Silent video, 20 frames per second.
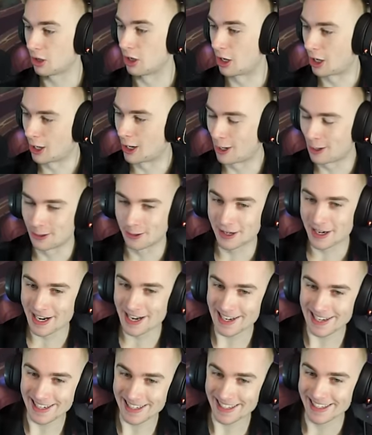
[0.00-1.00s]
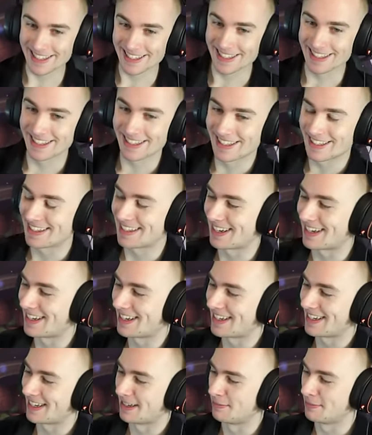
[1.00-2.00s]
All right.
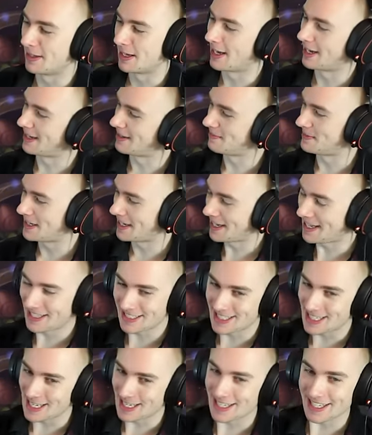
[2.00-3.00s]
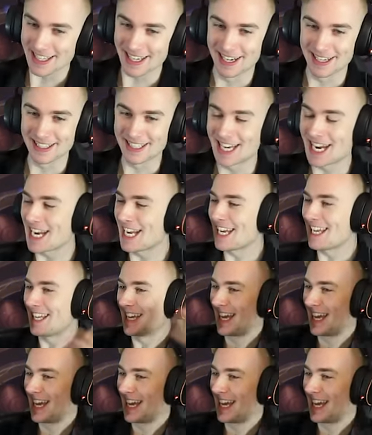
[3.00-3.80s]
I'm, I'm, yeah, I'll take it. I'll take it.